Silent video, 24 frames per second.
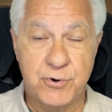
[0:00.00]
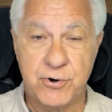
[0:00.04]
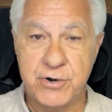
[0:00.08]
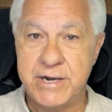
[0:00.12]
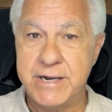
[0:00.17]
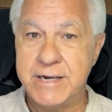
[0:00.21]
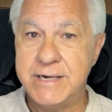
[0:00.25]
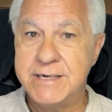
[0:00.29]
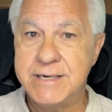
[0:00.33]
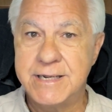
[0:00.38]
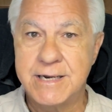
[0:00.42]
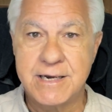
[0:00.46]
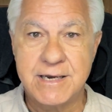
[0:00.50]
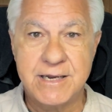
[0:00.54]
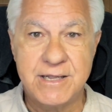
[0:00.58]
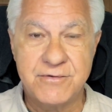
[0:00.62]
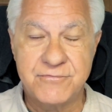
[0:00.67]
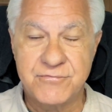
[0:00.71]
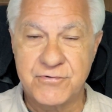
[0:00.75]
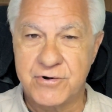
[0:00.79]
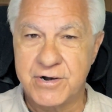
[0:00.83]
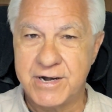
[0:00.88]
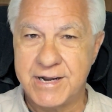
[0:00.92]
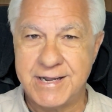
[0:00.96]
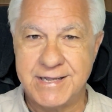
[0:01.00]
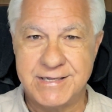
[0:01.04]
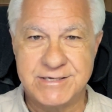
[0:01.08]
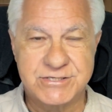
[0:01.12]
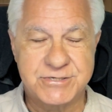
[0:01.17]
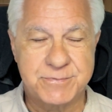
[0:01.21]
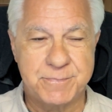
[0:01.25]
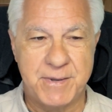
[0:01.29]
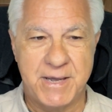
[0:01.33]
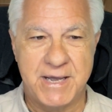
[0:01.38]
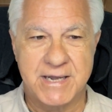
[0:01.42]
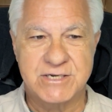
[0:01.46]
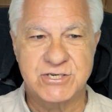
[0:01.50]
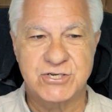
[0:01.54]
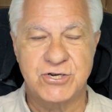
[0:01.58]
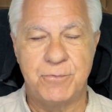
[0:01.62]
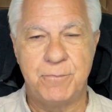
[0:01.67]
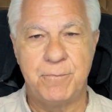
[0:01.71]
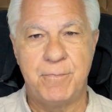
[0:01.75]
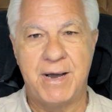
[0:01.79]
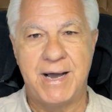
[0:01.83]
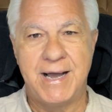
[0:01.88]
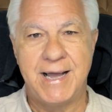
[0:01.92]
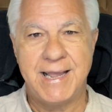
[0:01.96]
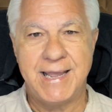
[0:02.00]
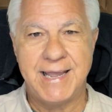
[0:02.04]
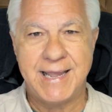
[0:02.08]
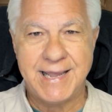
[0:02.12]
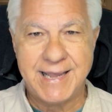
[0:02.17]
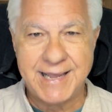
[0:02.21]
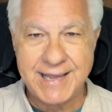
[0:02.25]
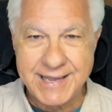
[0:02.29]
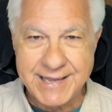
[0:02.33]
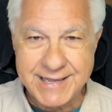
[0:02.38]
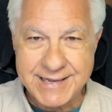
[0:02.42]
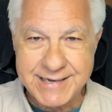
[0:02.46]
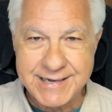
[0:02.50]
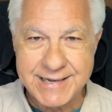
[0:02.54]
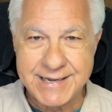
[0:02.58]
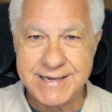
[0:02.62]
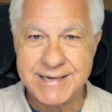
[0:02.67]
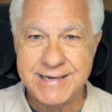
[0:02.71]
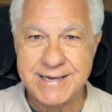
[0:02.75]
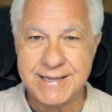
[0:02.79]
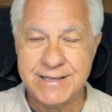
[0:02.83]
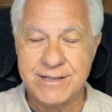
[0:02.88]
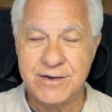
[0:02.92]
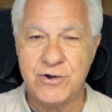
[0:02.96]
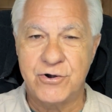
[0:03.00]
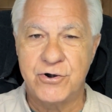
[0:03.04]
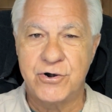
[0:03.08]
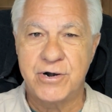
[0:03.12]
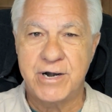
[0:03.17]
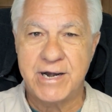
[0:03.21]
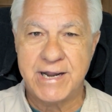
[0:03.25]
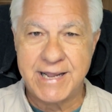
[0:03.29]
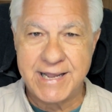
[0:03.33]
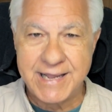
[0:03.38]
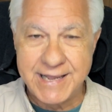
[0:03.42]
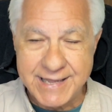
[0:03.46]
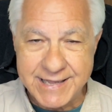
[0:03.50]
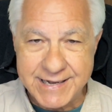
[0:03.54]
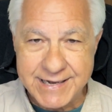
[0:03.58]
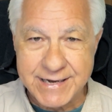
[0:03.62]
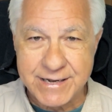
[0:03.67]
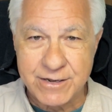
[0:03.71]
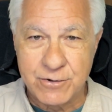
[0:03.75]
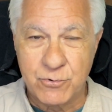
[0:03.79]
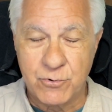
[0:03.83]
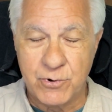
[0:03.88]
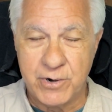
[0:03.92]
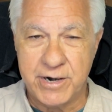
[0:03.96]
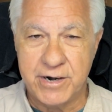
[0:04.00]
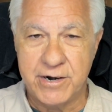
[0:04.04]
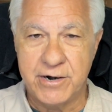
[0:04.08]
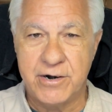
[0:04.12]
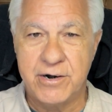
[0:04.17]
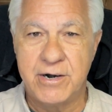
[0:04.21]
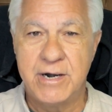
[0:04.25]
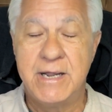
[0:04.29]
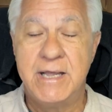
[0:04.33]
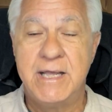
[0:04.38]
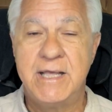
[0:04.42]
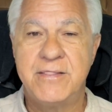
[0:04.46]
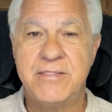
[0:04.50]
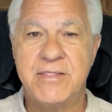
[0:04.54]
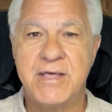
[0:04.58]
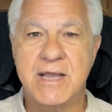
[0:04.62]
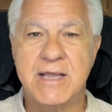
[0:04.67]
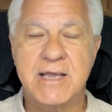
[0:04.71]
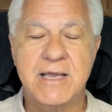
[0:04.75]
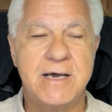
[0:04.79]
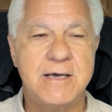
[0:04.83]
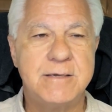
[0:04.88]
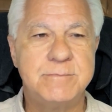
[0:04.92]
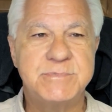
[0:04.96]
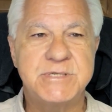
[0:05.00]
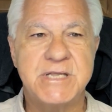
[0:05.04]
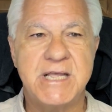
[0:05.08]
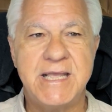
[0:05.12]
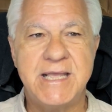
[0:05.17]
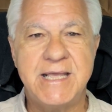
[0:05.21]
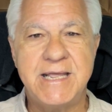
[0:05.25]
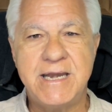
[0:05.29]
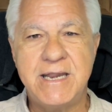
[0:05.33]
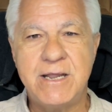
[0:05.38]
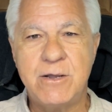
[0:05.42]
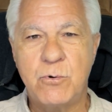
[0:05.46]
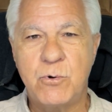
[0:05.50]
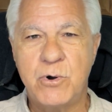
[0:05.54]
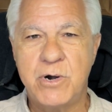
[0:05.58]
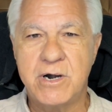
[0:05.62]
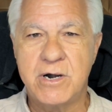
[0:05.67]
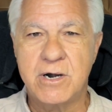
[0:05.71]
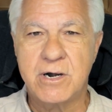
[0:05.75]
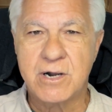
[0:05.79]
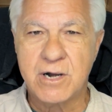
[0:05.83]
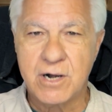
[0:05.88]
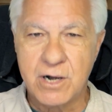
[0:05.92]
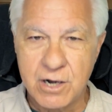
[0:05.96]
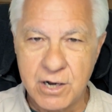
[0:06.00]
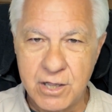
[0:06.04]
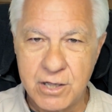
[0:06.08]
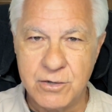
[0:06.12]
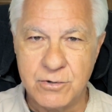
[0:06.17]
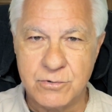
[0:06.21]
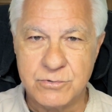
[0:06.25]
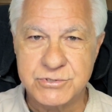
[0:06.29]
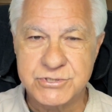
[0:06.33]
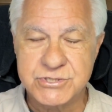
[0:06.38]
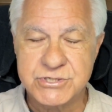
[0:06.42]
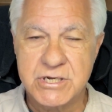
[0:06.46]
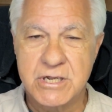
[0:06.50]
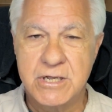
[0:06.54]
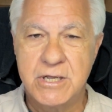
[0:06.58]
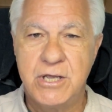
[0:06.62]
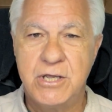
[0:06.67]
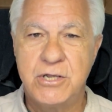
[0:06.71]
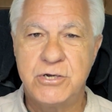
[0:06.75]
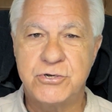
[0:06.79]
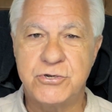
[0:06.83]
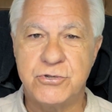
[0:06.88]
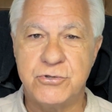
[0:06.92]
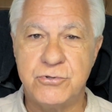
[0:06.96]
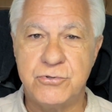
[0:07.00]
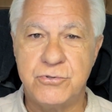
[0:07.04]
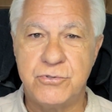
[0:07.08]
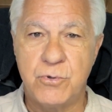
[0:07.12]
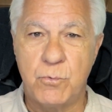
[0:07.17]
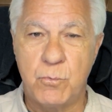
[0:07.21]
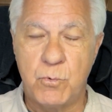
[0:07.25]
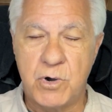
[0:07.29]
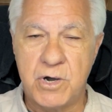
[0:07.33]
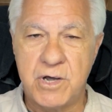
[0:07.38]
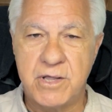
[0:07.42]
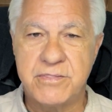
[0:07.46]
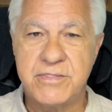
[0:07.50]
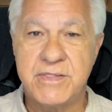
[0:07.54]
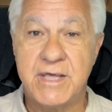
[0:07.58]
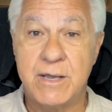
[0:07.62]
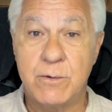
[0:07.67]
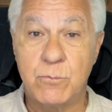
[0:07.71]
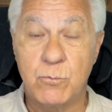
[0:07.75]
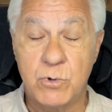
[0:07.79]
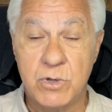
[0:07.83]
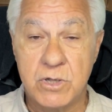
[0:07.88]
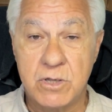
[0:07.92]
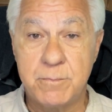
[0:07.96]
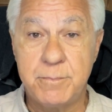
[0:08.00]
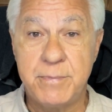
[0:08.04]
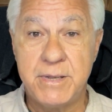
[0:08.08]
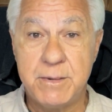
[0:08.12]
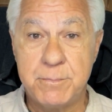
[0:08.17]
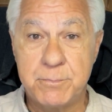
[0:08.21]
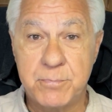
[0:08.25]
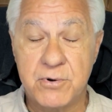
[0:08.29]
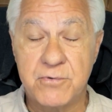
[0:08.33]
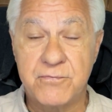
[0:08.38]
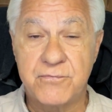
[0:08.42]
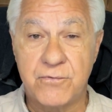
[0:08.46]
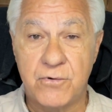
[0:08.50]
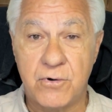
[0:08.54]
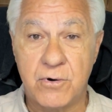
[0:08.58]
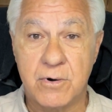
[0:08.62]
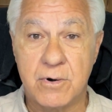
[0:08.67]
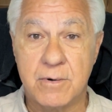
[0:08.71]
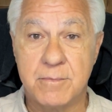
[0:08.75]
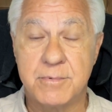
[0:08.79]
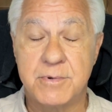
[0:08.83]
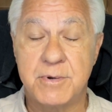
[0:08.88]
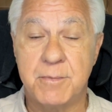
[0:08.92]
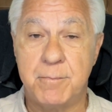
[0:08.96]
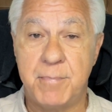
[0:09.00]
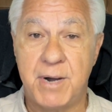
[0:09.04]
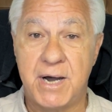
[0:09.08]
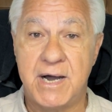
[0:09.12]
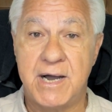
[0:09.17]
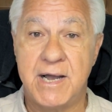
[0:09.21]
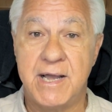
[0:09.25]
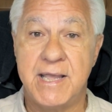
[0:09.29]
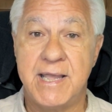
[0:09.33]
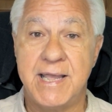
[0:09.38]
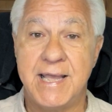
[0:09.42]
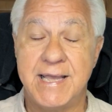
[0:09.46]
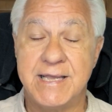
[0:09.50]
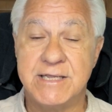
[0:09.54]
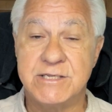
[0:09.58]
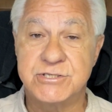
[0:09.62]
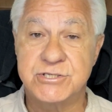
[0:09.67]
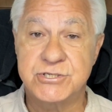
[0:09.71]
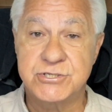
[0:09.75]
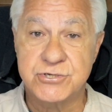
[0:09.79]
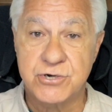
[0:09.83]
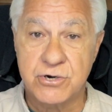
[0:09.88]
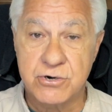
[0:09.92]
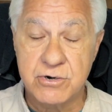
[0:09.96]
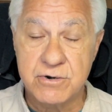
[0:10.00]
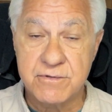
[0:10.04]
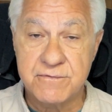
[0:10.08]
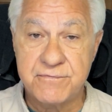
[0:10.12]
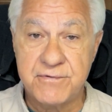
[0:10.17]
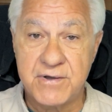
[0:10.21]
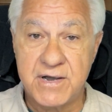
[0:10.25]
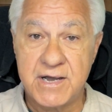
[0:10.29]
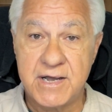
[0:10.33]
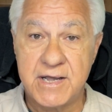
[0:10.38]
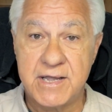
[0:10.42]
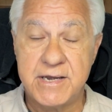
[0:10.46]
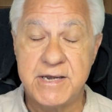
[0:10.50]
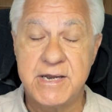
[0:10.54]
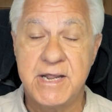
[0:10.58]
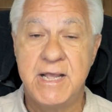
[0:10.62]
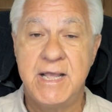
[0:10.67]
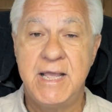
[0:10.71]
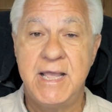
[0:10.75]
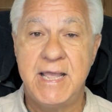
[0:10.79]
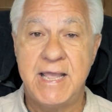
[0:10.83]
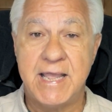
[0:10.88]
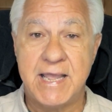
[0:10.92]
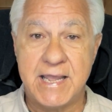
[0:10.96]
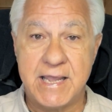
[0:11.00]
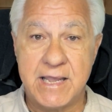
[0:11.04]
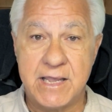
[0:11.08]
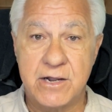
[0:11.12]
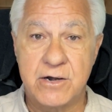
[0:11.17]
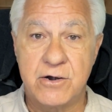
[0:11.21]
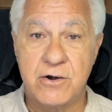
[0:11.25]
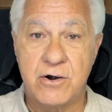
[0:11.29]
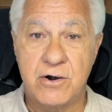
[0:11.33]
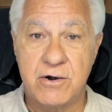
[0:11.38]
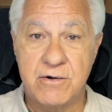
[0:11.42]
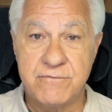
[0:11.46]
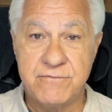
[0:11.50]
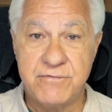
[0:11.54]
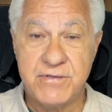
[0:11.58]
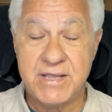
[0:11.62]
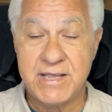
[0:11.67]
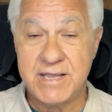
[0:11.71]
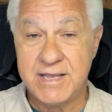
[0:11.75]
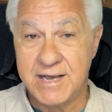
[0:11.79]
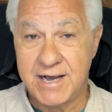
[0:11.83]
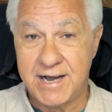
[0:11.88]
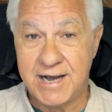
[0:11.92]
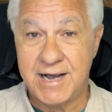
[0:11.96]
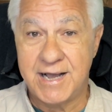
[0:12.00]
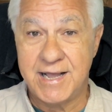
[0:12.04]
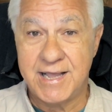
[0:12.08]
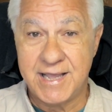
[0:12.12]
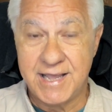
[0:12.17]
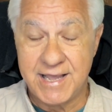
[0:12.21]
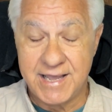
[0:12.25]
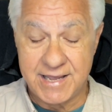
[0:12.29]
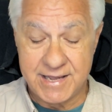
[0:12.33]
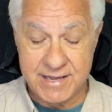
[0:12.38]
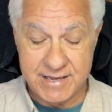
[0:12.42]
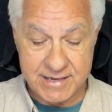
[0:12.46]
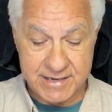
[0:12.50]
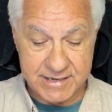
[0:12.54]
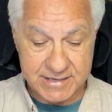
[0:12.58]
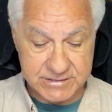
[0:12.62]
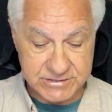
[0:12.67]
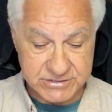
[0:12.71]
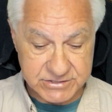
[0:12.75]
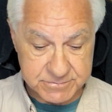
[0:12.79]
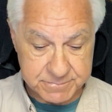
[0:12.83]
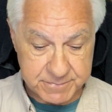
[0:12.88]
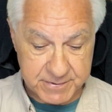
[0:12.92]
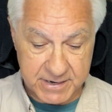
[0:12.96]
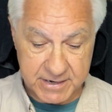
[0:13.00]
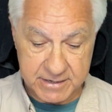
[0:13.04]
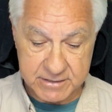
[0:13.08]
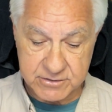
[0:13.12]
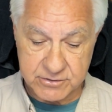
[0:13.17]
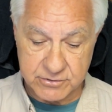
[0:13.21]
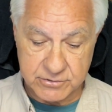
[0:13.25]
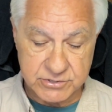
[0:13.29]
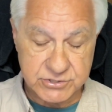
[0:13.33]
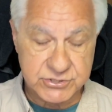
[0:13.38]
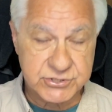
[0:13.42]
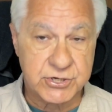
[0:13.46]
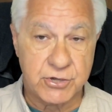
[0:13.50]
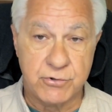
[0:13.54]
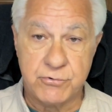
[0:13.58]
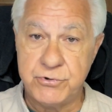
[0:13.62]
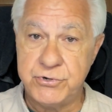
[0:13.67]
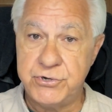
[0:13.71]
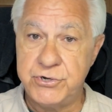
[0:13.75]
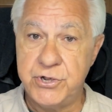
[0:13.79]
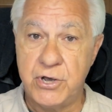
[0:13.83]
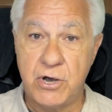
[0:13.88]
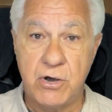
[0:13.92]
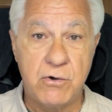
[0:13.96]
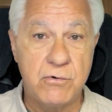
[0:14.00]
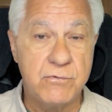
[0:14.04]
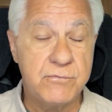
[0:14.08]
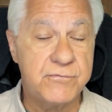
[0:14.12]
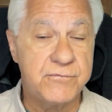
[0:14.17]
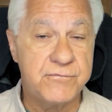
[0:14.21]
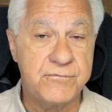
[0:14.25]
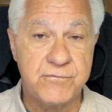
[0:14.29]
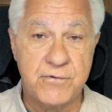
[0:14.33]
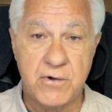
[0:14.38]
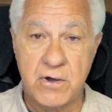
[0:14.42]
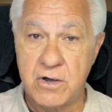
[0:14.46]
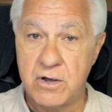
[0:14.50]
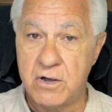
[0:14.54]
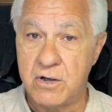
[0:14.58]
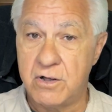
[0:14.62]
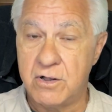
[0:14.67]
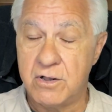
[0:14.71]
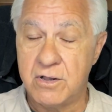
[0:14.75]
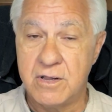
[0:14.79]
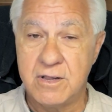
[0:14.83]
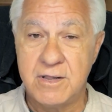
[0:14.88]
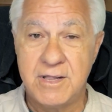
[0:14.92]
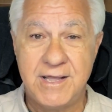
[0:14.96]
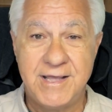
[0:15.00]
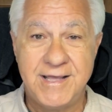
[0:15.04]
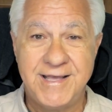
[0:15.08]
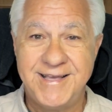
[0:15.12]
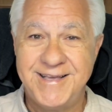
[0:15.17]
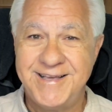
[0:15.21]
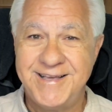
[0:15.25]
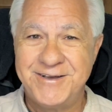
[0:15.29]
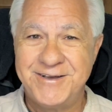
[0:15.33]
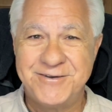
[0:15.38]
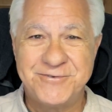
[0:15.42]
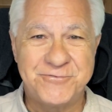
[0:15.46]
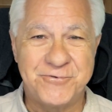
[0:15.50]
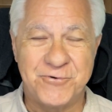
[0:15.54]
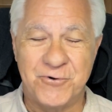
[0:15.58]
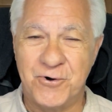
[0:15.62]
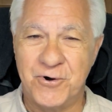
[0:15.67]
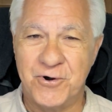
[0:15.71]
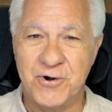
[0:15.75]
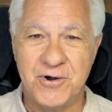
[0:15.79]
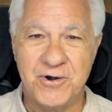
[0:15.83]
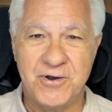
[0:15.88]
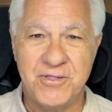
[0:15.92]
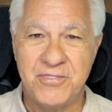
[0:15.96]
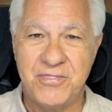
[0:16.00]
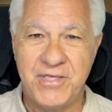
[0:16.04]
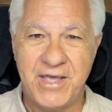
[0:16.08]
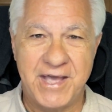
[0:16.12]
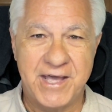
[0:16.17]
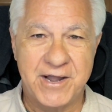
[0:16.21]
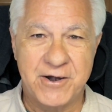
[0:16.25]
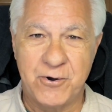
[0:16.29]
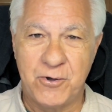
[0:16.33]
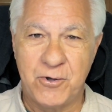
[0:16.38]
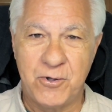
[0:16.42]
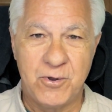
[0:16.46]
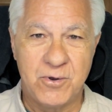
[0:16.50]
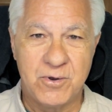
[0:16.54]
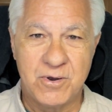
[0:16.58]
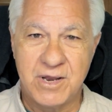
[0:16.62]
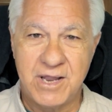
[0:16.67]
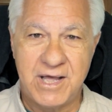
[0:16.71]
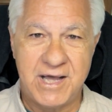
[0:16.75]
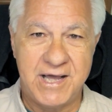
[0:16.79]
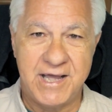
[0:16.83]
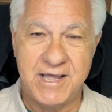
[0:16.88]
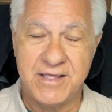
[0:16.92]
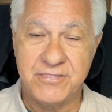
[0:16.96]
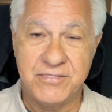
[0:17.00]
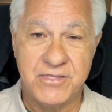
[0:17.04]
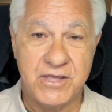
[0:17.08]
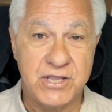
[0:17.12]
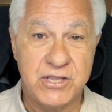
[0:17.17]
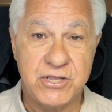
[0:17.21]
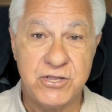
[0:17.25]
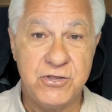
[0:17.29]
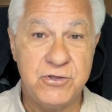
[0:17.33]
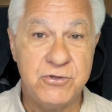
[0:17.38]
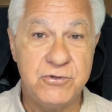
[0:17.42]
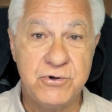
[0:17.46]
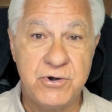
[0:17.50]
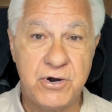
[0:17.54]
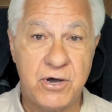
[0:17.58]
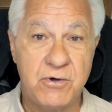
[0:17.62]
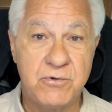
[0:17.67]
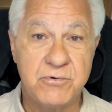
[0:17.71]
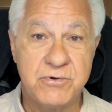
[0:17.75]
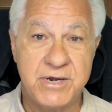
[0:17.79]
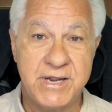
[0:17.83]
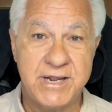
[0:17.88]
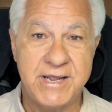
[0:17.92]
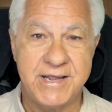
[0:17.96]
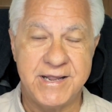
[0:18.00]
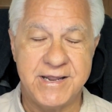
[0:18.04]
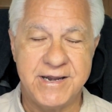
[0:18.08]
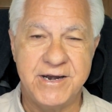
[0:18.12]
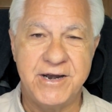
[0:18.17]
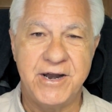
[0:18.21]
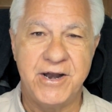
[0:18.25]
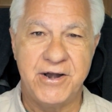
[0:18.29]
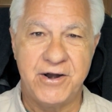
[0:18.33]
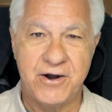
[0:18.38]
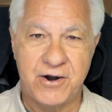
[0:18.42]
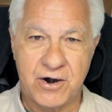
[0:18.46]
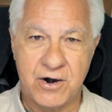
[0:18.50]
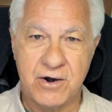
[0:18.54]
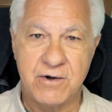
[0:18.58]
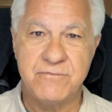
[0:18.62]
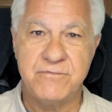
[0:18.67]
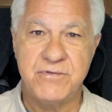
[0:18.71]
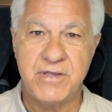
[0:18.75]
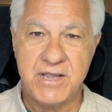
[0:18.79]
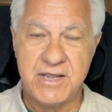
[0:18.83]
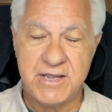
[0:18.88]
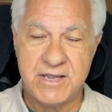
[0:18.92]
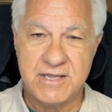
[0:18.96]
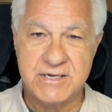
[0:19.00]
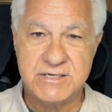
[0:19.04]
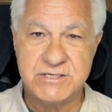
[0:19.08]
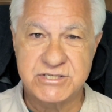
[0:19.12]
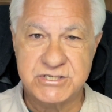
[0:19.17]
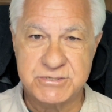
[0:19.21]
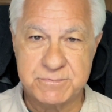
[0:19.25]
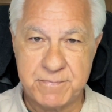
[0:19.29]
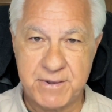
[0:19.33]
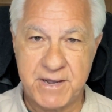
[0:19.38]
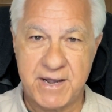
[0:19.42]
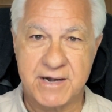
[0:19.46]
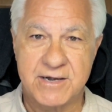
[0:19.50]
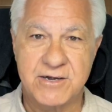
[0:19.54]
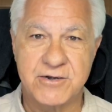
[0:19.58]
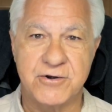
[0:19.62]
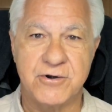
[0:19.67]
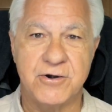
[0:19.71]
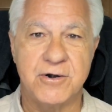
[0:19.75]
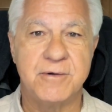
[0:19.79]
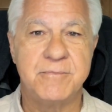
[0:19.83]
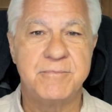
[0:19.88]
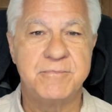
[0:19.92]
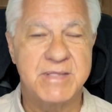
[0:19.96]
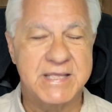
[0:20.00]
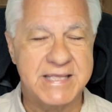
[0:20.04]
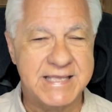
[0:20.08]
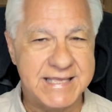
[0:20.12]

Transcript: pre-delivery inspection by any dealer anywhere that comes anywhere close to the one that will be performed by a certified NRVTA inspector. So don't fall for that old line that you don't need an RV inspector.